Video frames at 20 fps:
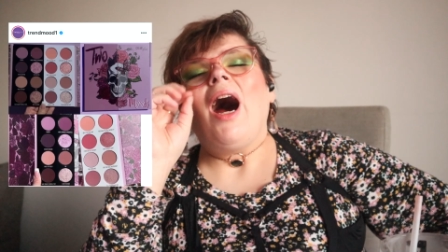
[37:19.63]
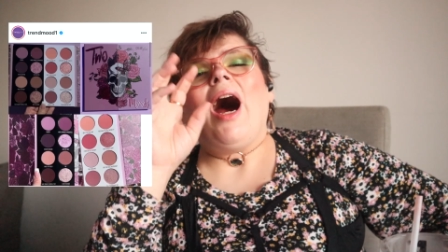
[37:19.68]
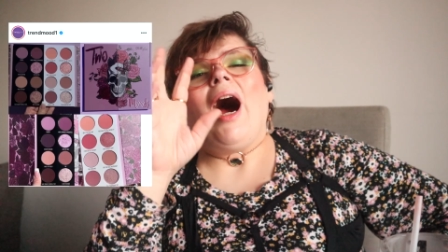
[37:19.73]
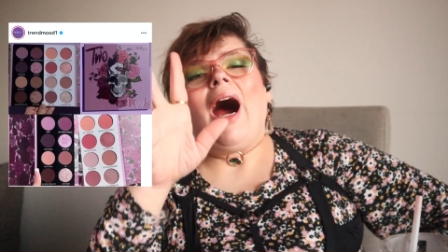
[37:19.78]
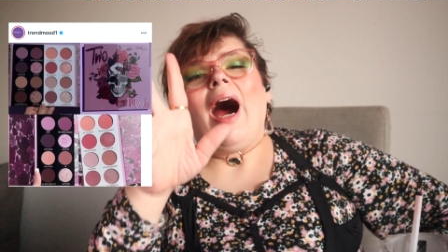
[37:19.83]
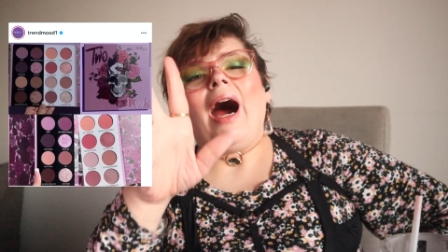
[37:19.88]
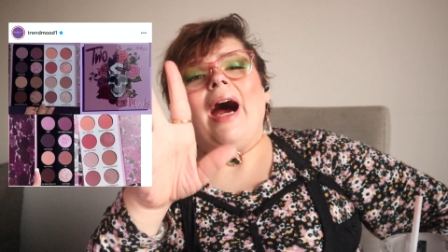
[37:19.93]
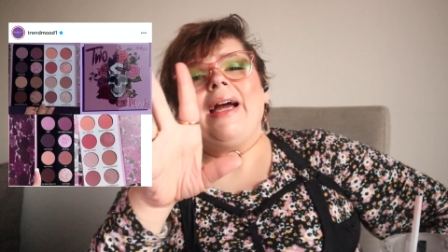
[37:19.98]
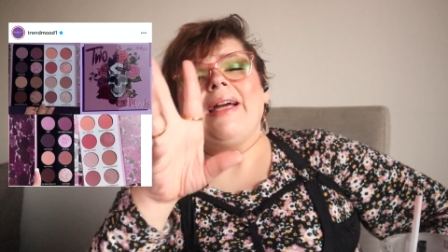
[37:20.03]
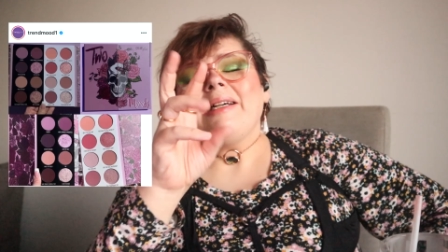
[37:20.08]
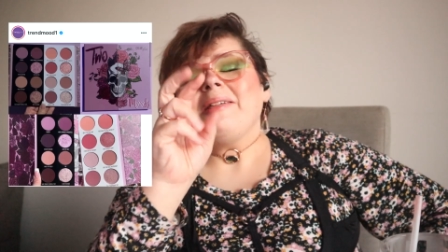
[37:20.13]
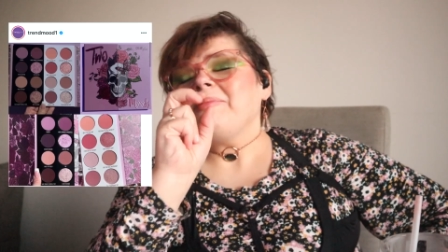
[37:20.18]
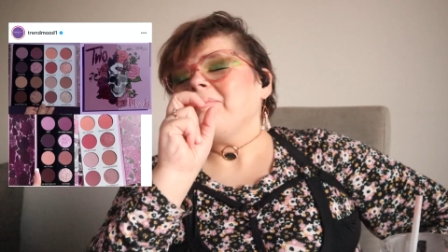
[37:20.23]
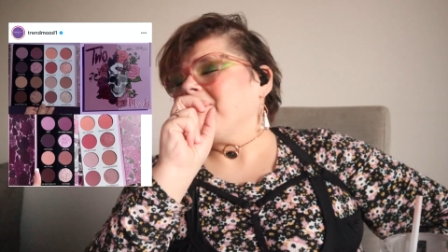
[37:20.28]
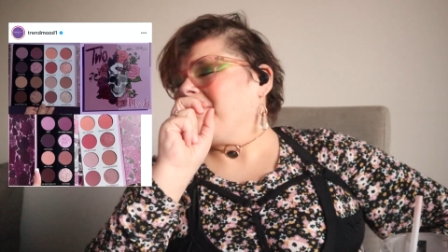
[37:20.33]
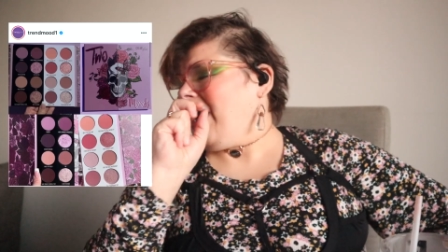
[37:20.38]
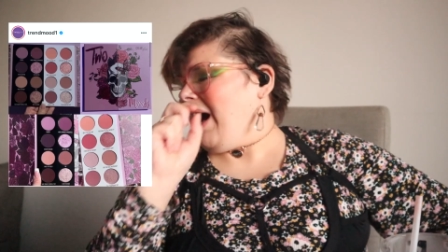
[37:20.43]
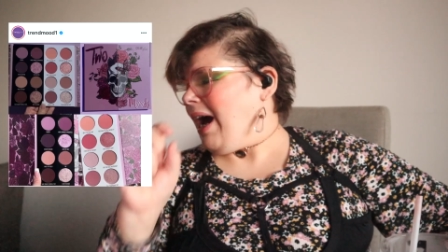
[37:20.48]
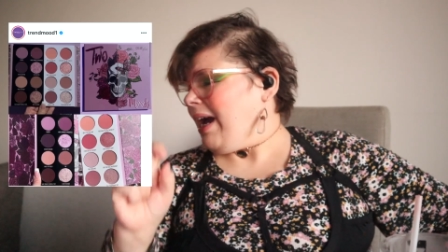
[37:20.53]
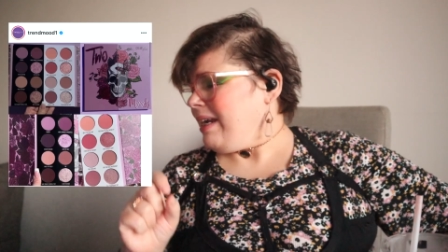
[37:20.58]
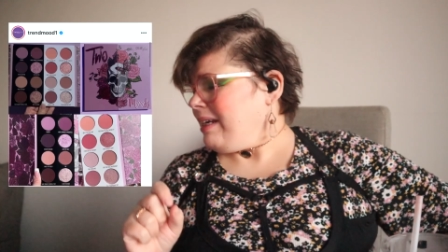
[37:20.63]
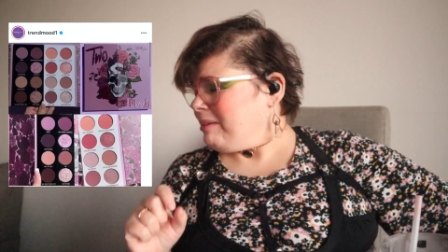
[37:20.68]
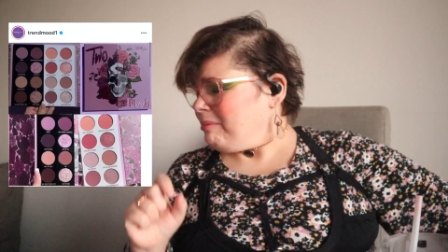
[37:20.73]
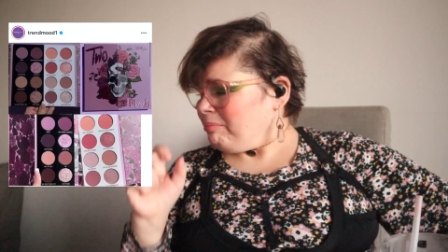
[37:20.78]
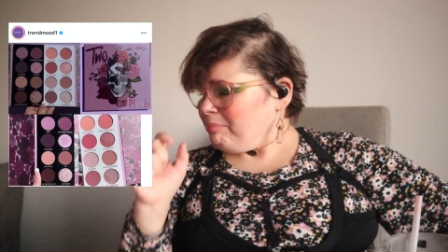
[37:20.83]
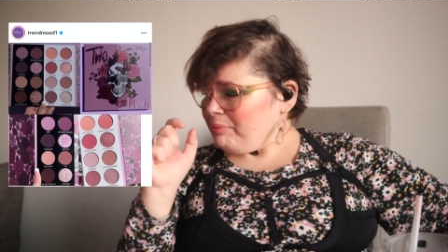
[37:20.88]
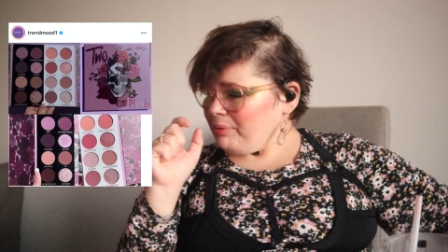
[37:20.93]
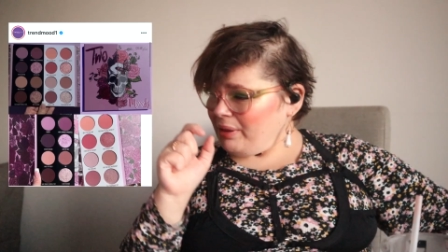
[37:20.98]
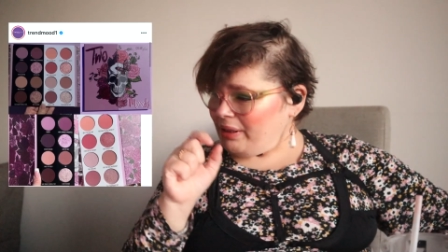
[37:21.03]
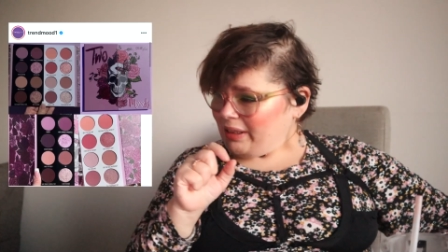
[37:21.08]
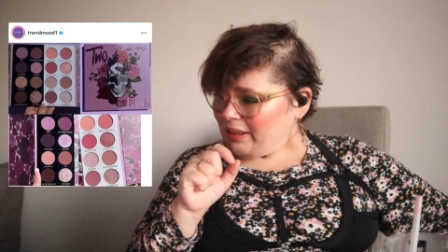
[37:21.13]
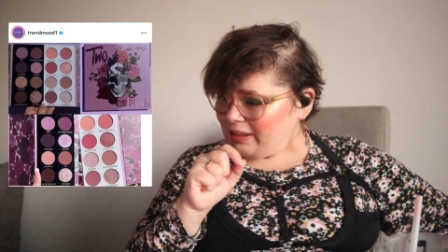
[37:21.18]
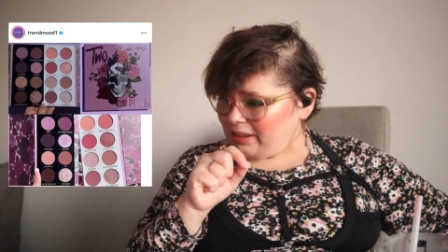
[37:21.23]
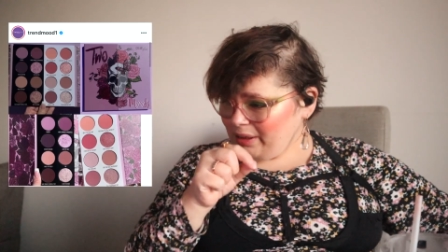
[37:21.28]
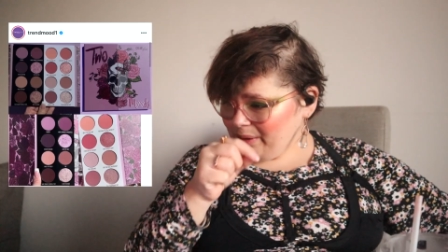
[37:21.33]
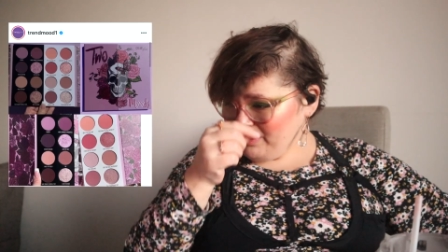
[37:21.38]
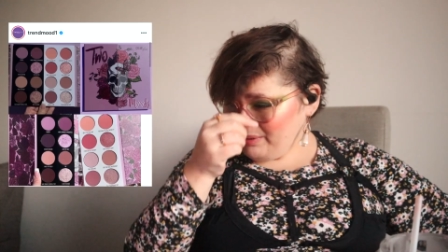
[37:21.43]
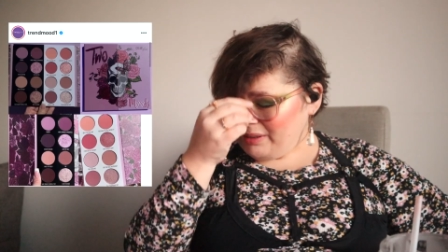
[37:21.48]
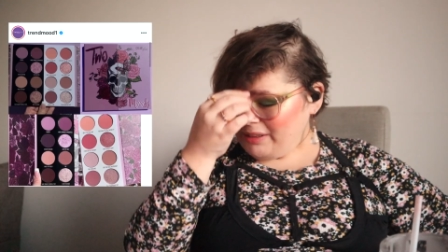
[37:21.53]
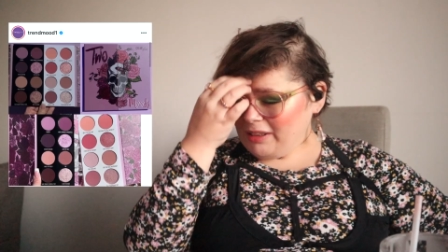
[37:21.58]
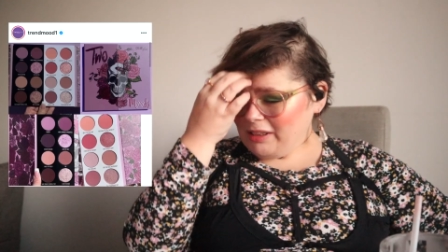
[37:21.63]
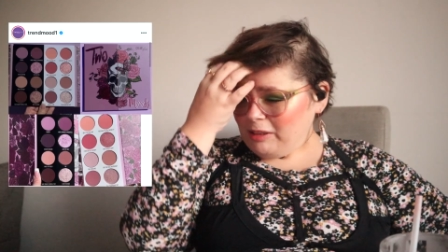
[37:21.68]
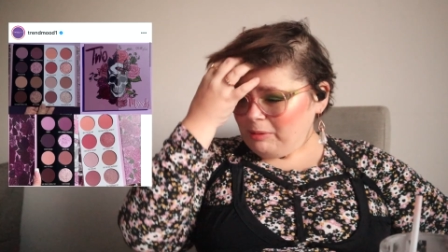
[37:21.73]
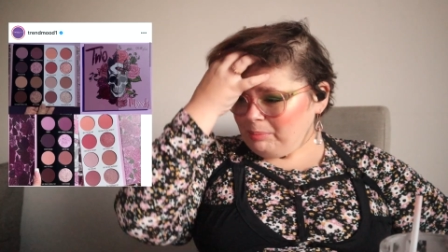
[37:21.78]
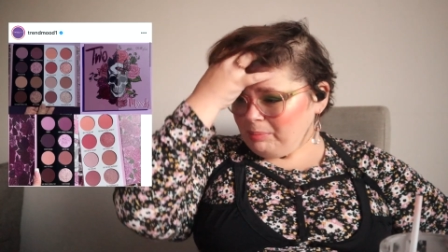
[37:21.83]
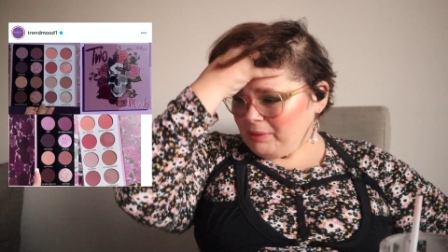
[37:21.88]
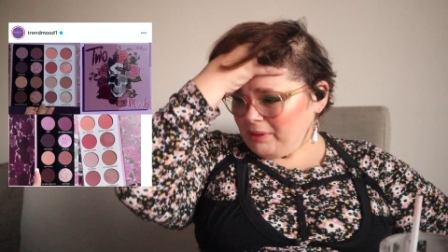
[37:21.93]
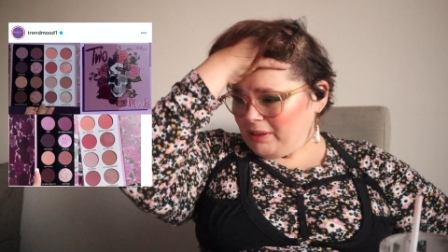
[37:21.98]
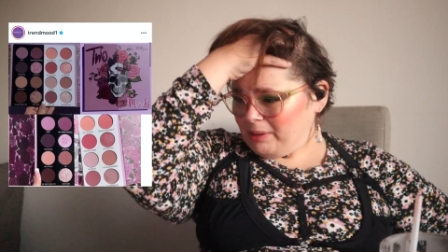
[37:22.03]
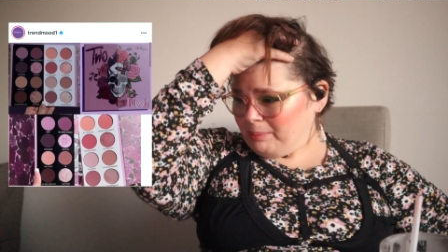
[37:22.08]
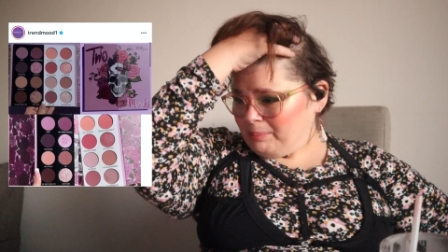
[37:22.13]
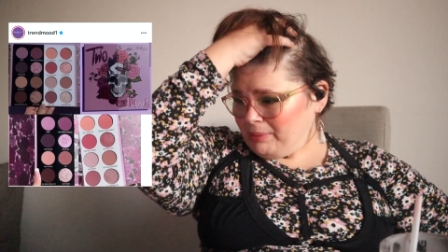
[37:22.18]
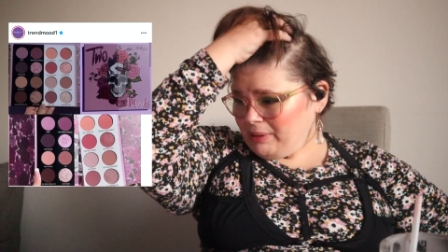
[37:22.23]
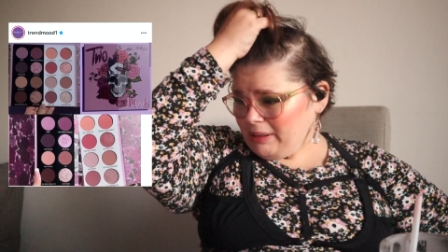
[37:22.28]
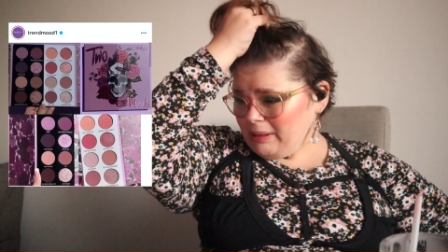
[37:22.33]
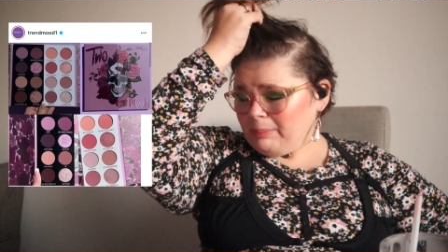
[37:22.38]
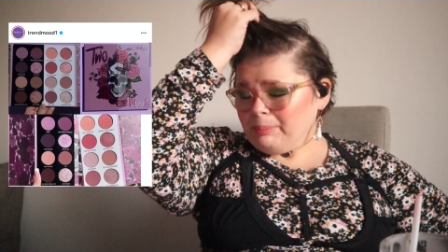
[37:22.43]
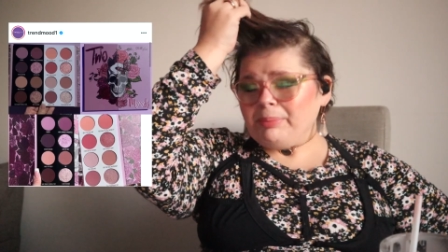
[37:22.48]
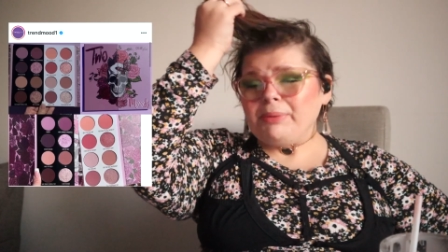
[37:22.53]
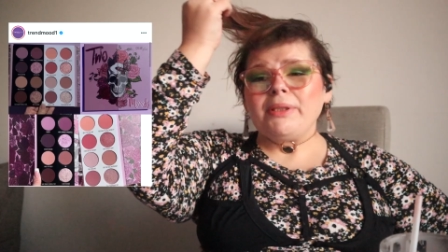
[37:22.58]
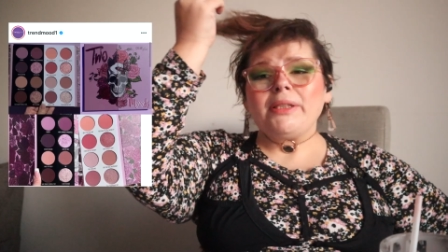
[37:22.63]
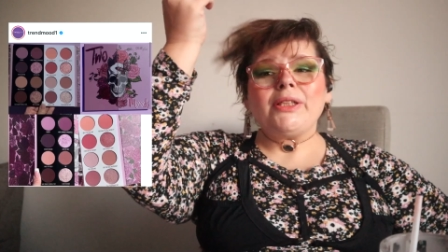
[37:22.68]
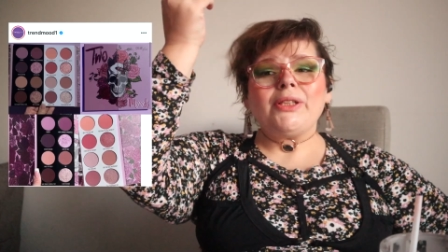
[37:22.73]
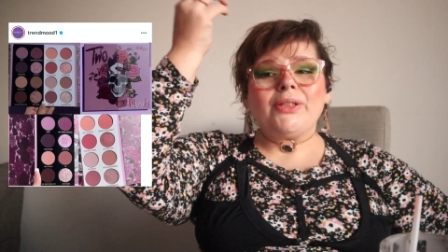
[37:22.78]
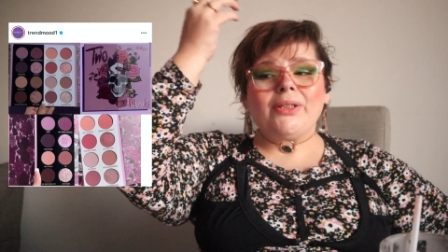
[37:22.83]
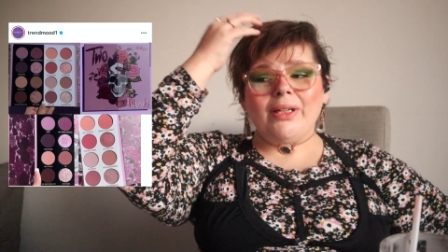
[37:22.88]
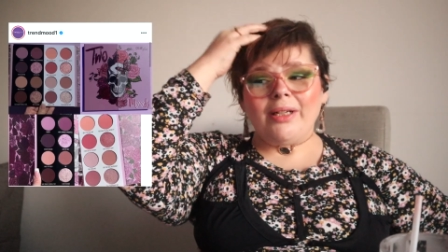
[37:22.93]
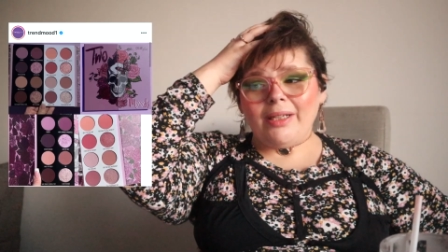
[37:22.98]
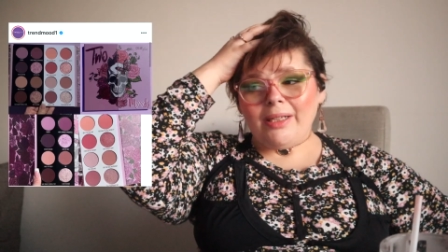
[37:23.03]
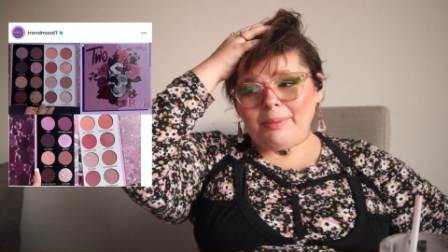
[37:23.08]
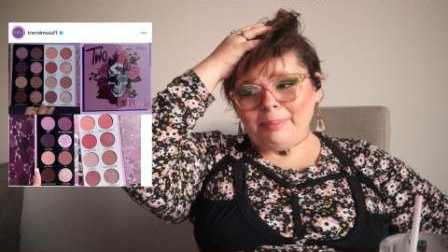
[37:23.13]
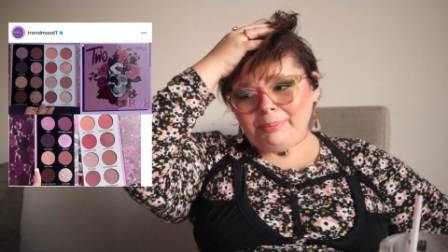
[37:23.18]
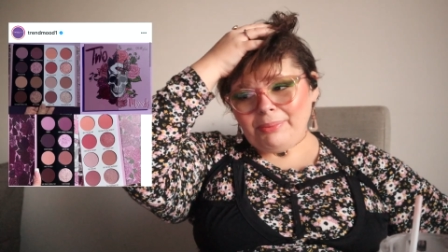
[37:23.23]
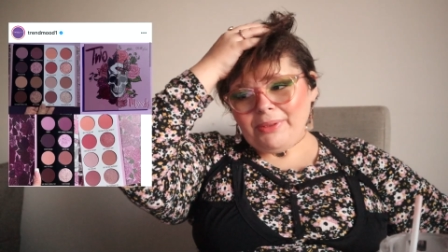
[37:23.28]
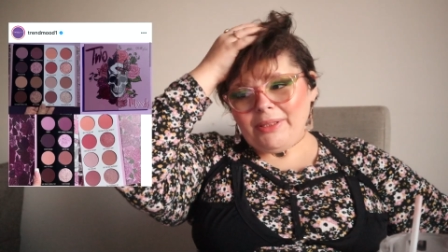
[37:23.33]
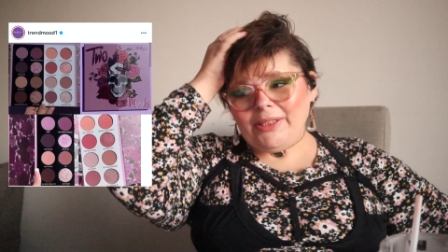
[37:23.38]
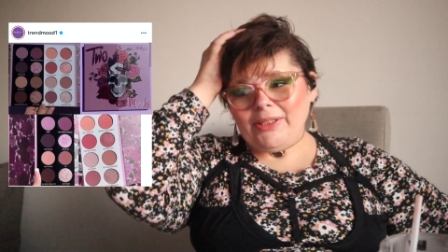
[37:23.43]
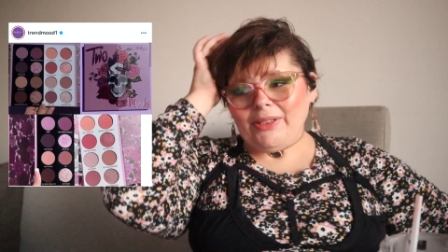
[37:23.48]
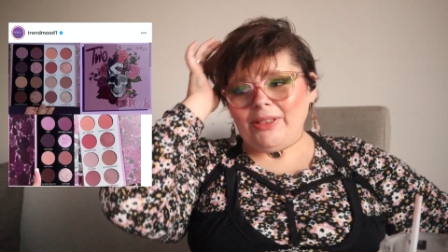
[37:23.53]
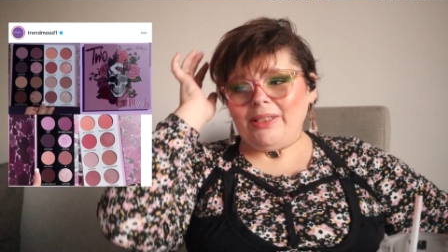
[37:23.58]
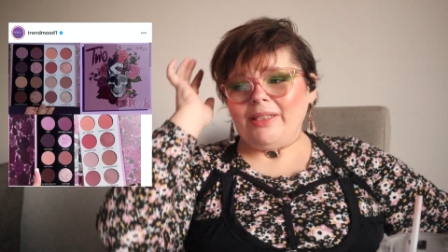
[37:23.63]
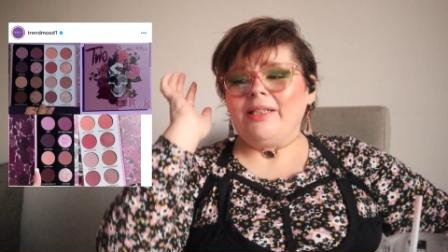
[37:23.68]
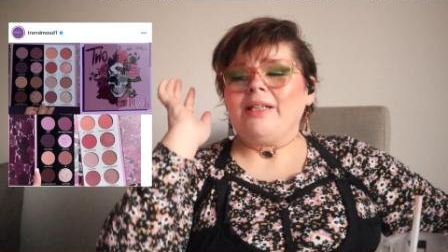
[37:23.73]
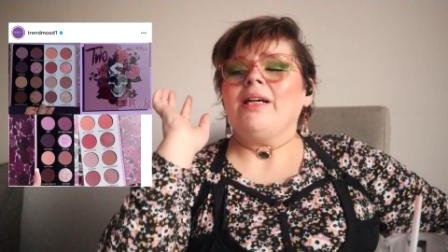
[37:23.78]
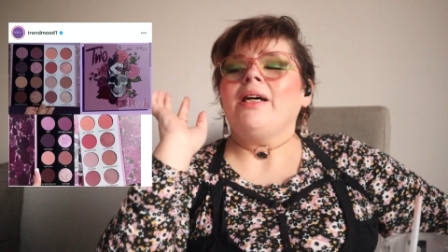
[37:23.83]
I am I am pretty toasty, pretty pretty pretty drunk, pretty drunk.